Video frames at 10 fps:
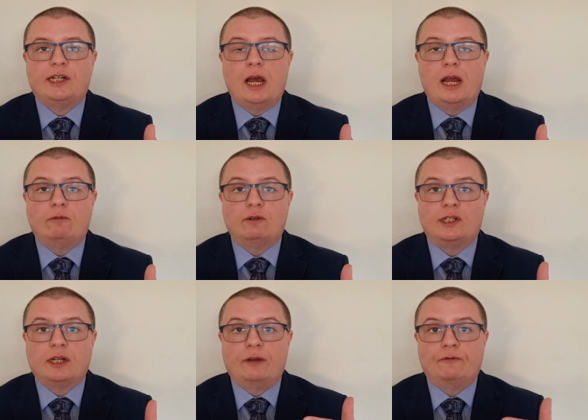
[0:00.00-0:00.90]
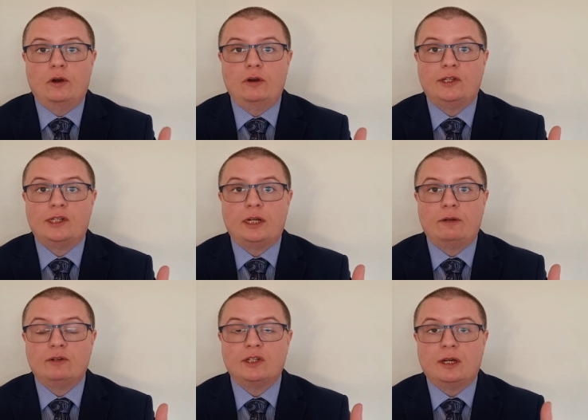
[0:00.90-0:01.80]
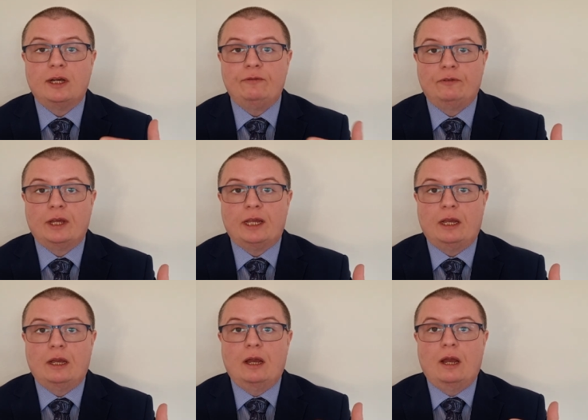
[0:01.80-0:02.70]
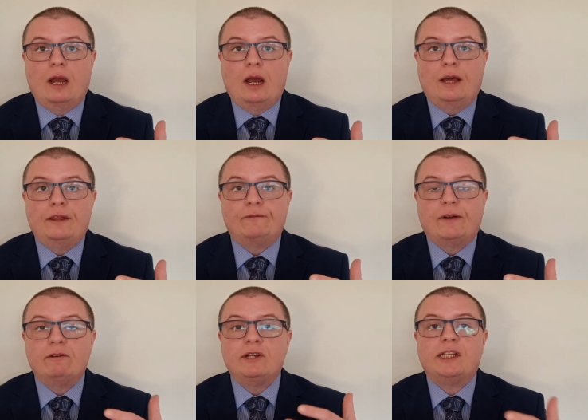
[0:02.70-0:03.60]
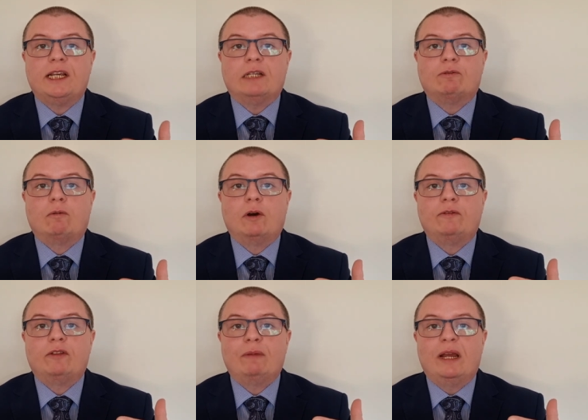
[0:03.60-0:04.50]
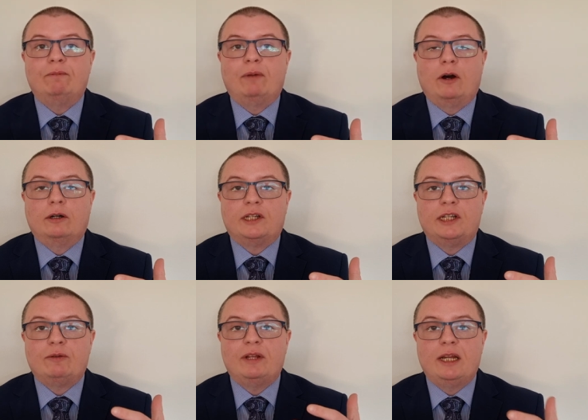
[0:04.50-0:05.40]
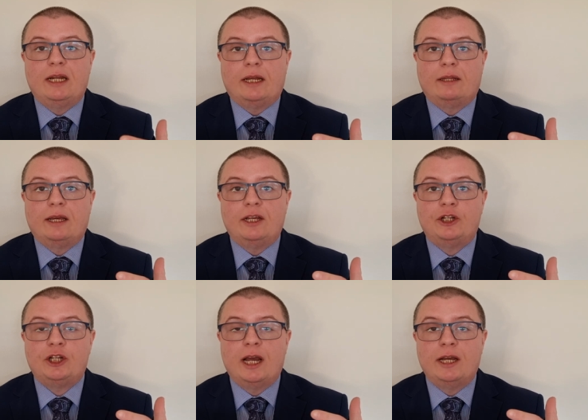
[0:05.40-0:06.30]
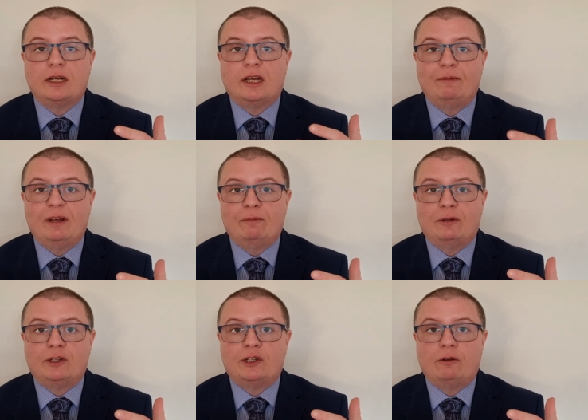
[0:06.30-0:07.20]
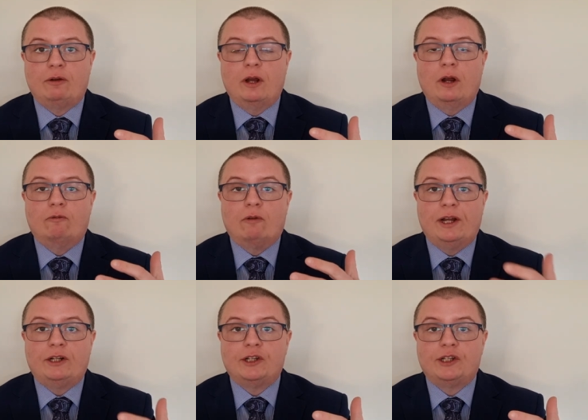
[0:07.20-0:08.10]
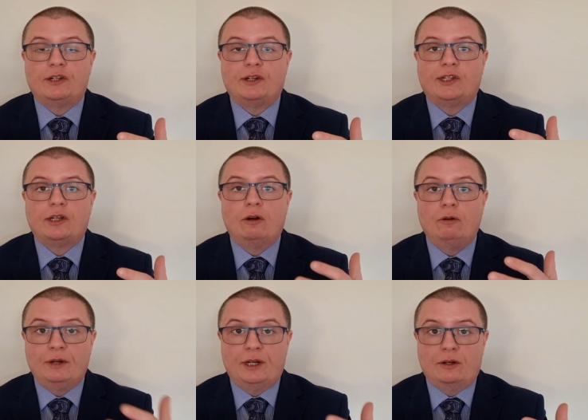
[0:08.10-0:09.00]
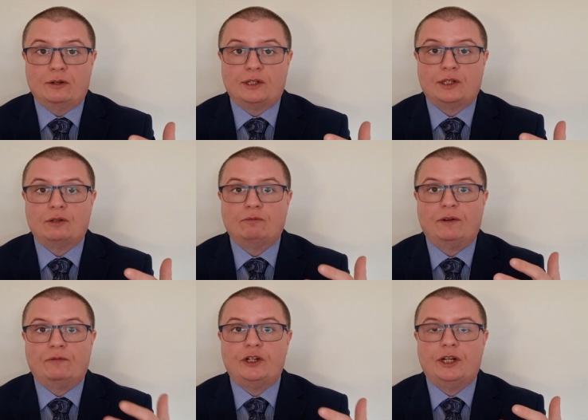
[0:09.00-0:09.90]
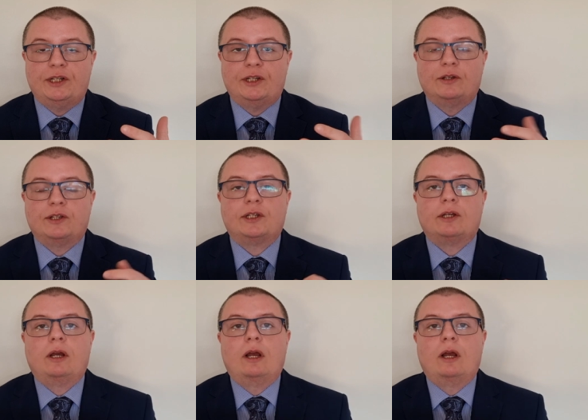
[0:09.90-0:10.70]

day was diverse and it was lively, and the Pharisees were one of the main parties within it. They shared a commitment to righteousness and holiness with Jesus.